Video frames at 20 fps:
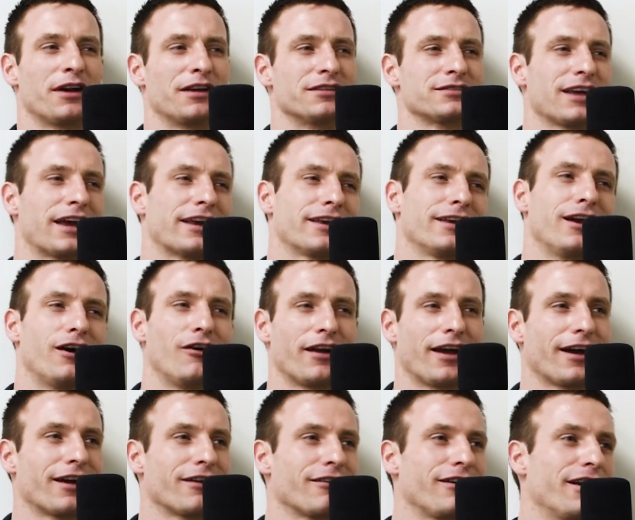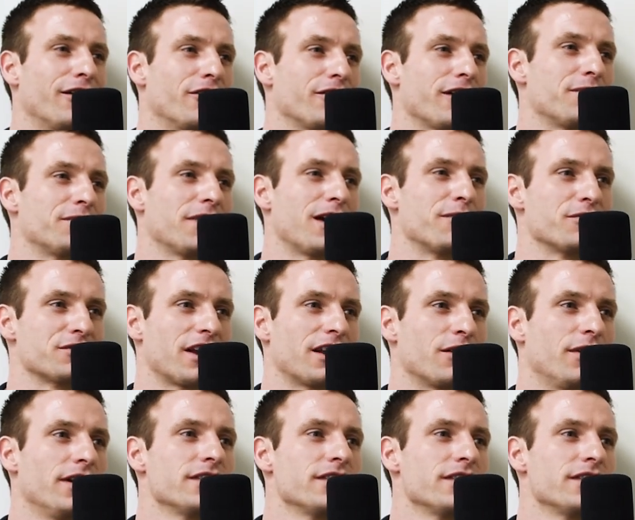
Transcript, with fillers: it's like you know what, I got to run out and grab if diapers you get anyways. Those